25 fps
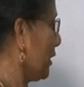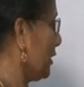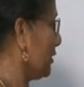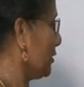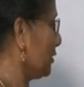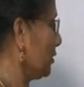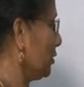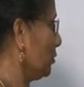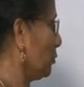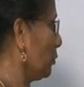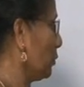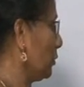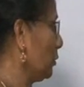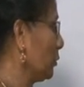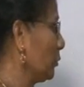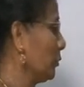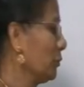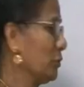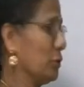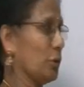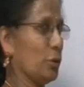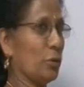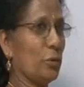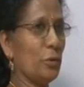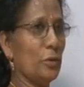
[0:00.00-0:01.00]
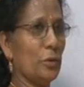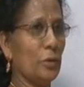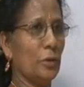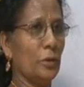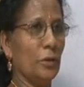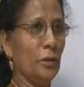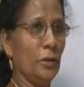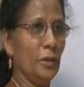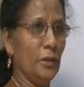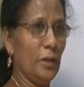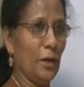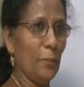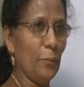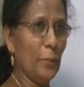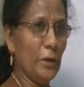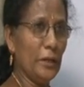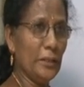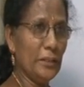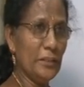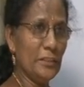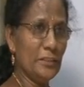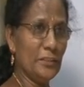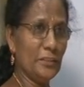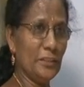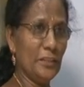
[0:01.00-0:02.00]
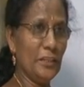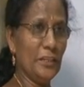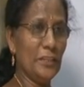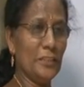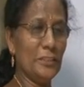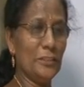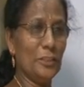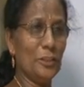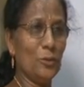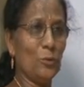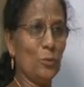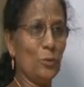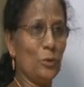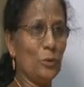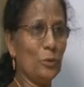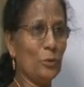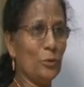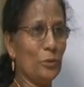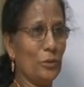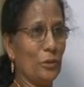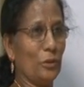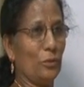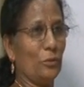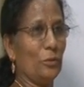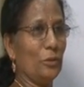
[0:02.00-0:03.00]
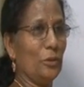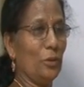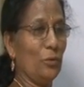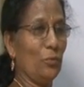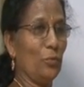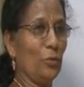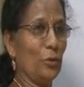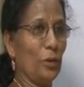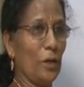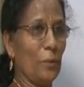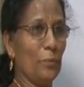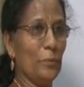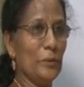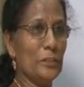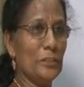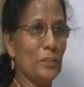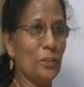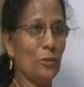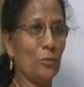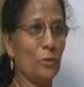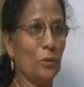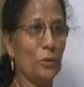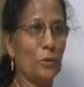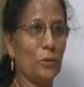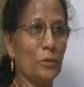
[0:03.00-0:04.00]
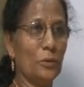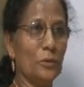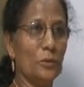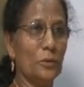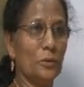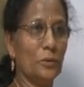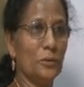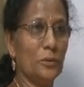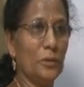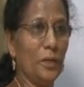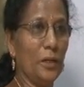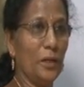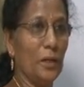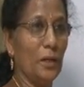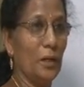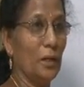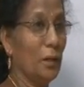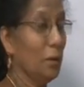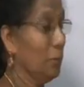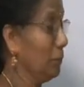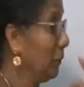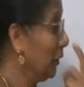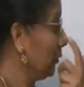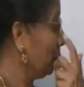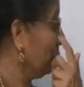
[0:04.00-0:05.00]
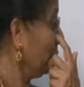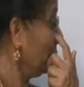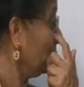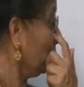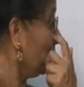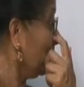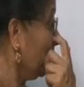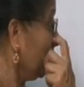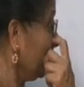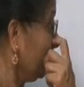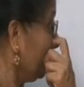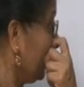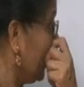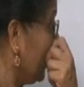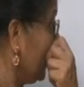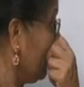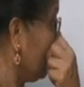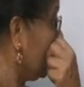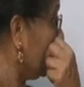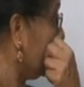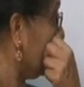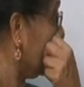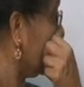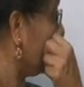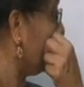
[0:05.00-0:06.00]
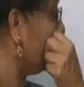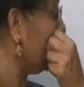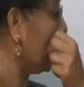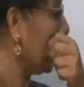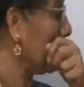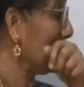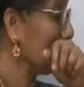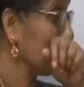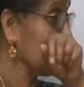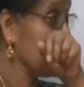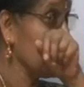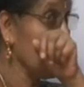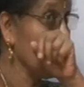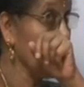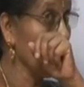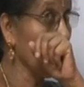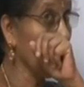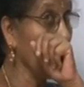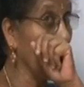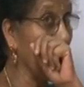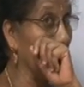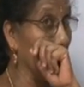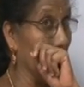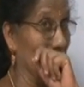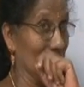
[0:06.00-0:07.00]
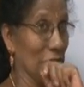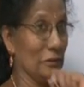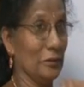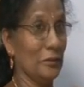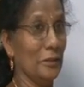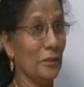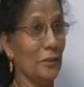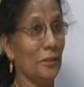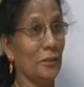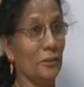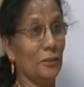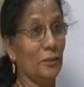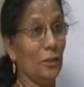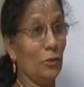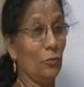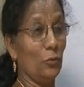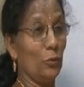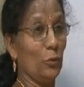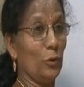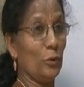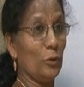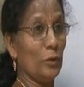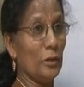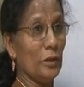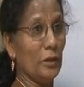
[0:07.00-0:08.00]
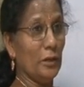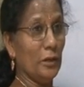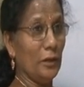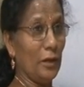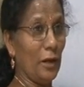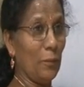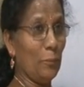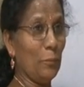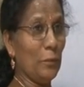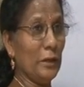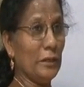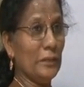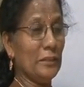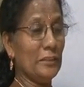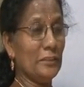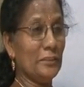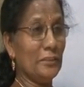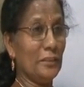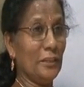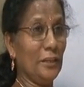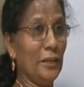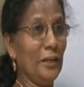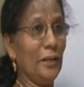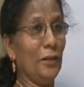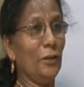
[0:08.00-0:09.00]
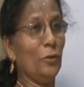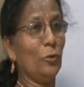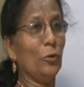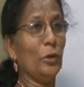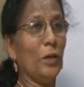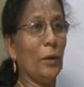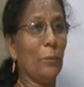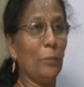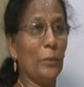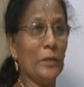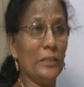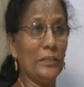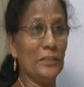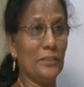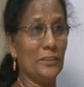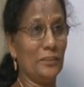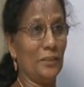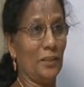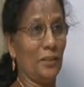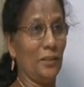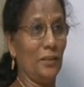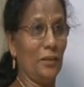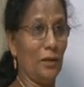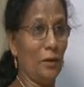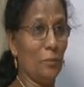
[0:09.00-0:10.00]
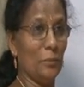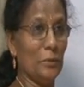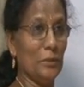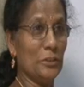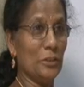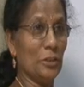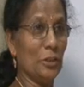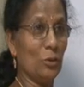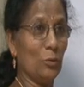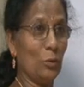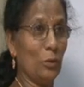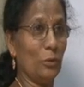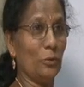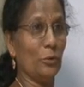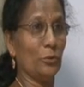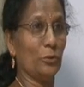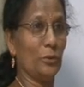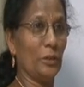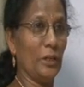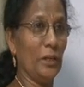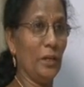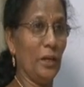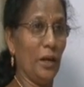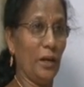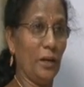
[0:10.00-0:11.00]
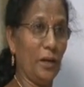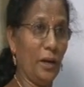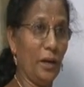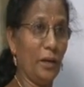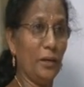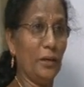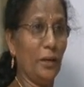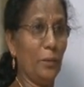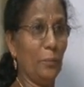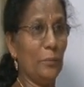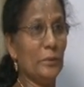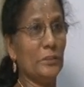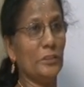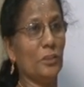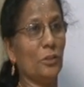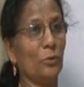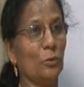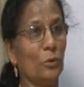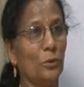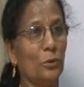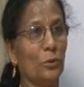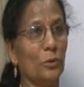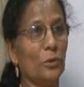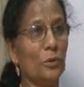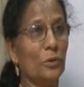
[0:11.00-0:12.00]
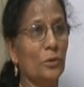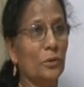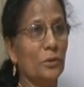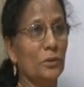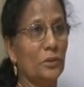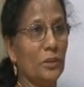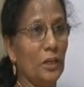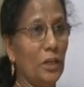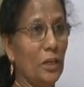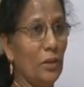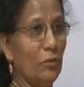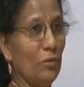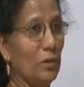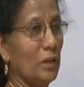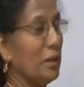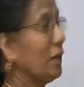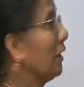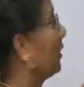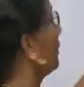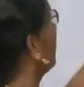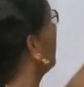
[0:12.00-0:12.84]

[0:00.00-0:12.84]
is equal to 0, m minus 3 is equal to 0, therefore m is equal to 3. But we know it very well, m has 2 values, therefore m minus 3 into m minus 3, m is equal to 3, again m is equal to 3 you will get.